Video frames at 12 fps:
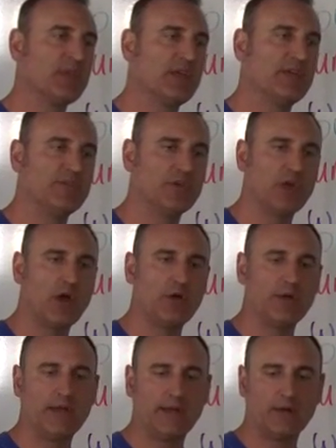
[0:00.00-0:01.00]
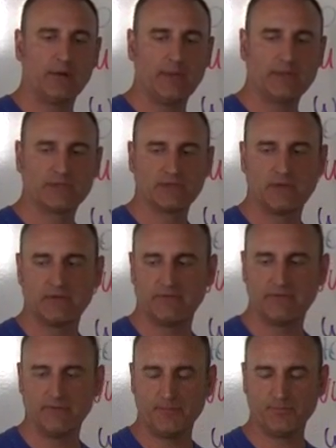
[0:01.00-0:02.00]
if you go in increments
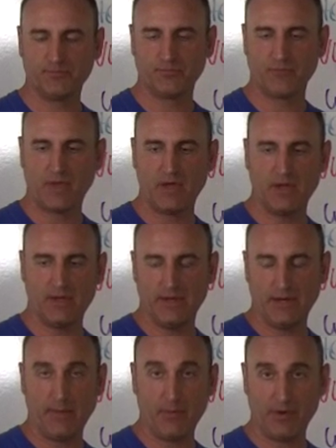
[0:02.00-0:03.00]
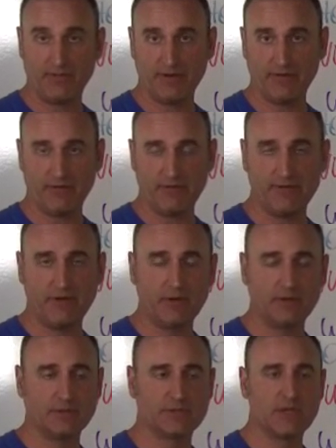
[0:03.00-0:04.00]
of a number of different
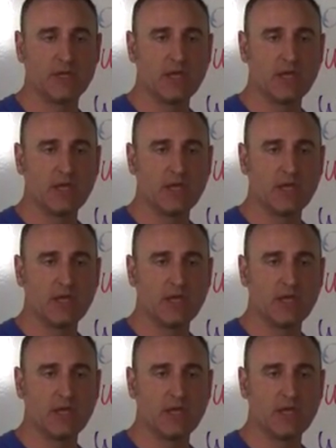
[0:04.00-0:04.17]
phones,